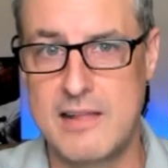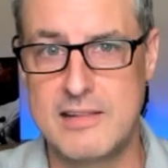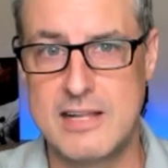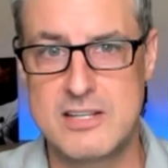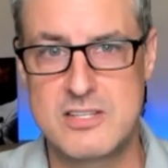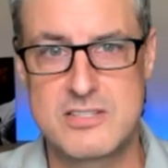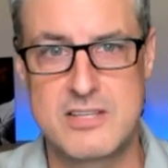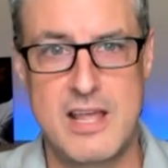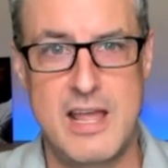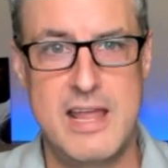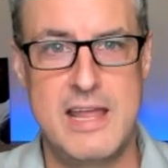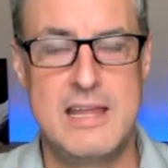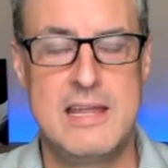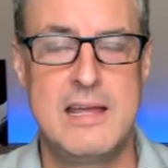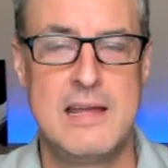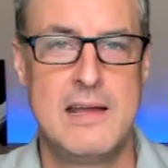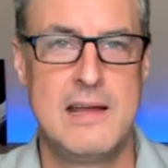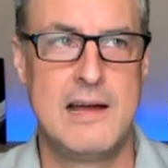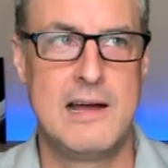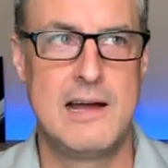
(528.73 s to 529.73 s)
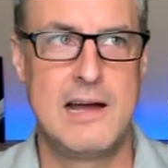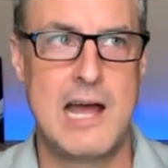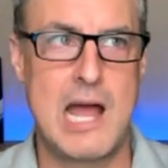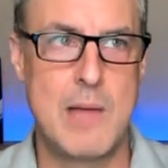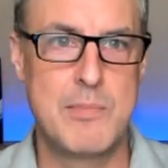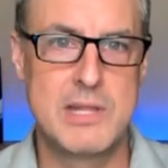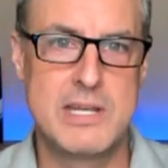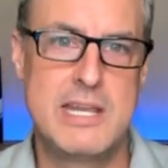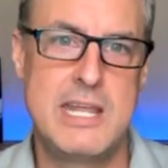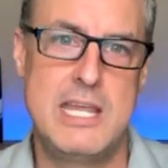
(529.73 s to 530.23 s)
Let's say I'm
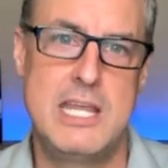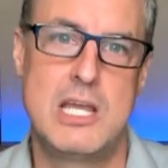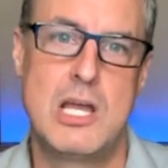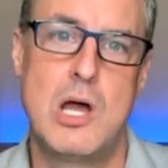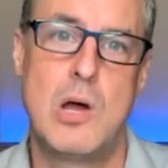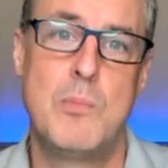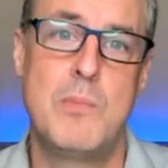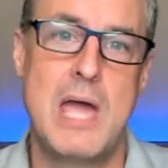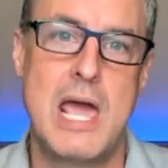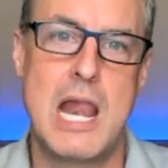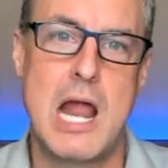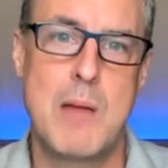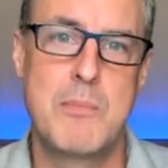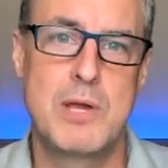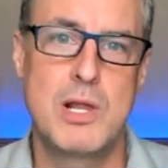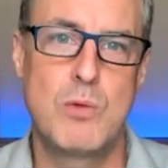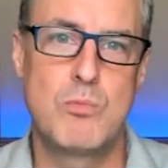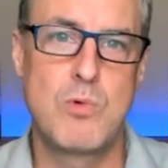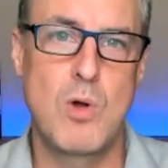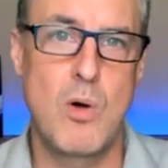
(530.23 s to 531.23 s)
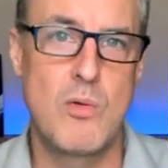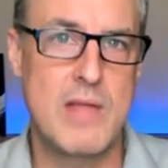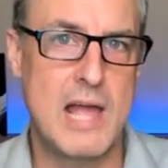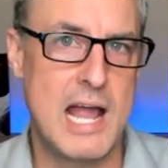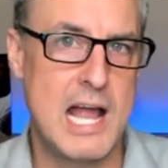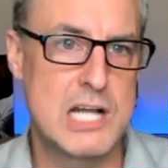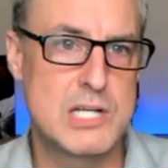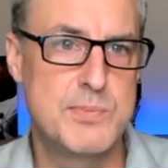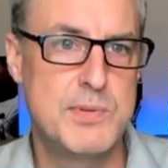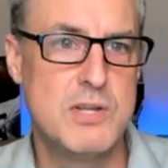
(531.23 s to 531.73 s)
the DM and I'm going to roll the
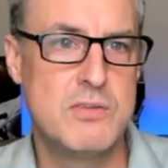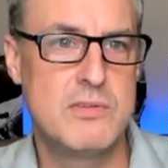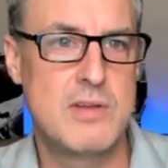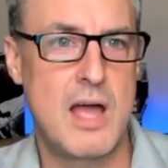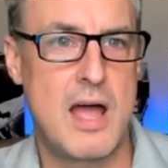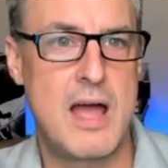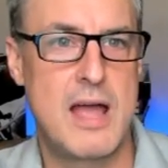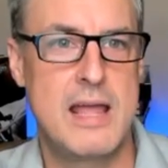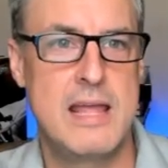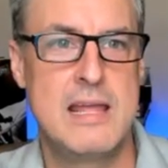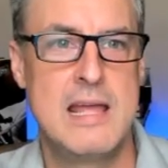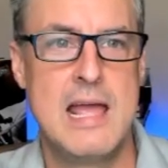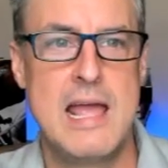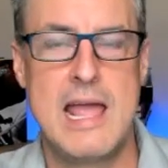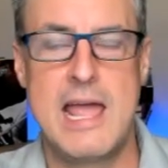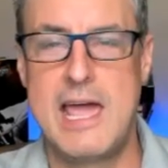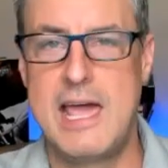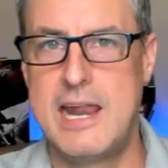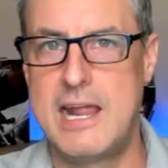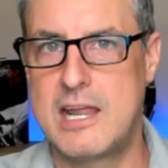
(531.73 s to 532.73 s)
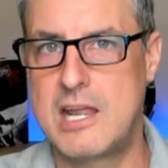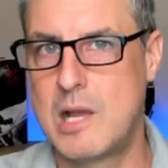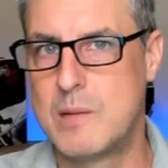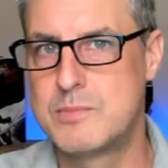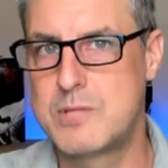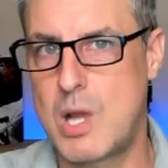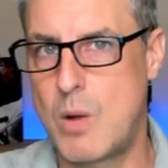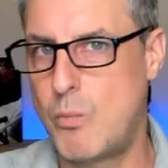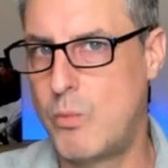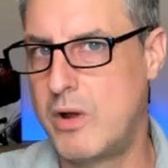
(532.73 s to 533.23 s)
attribute die and it comes
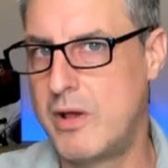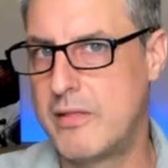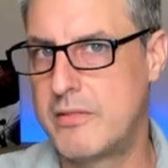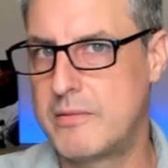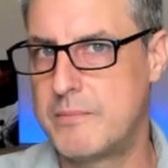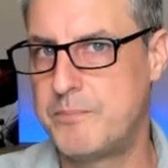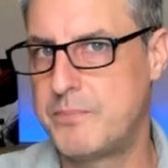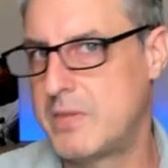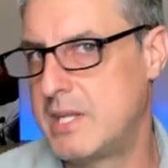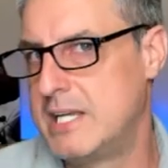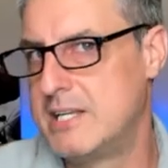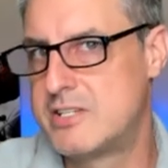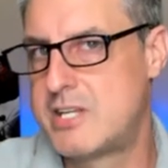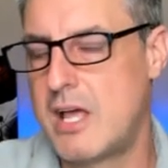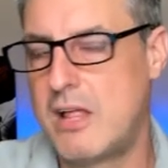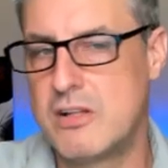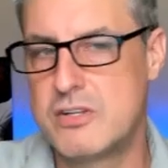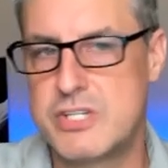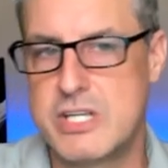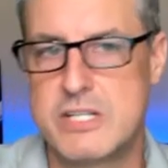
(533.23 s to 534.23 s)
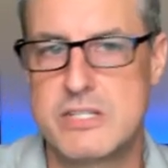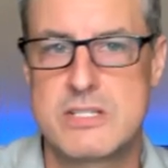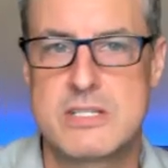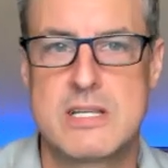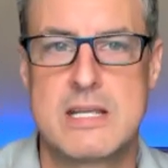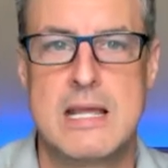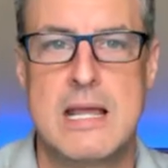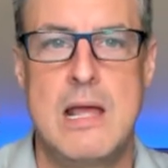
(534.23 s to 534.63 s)
up with intelligence.